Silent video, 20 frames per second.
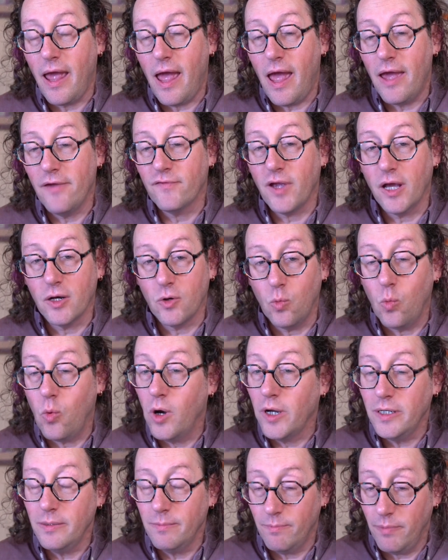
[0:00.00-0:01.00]
I've got a
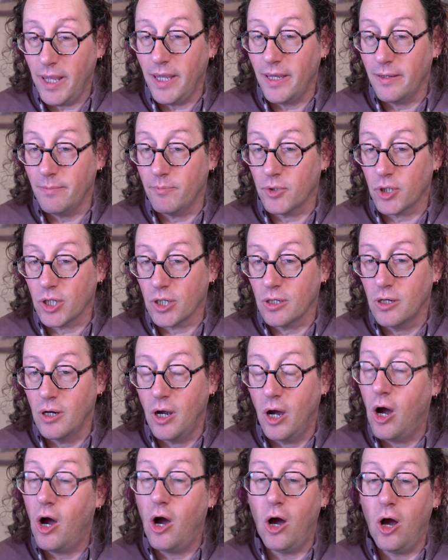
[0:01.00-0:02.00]
white paper
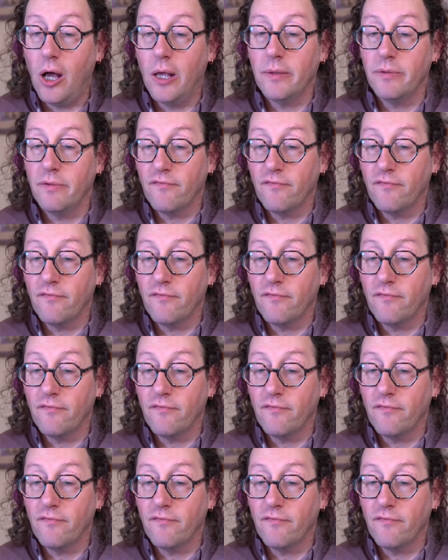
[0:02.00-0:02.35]
on the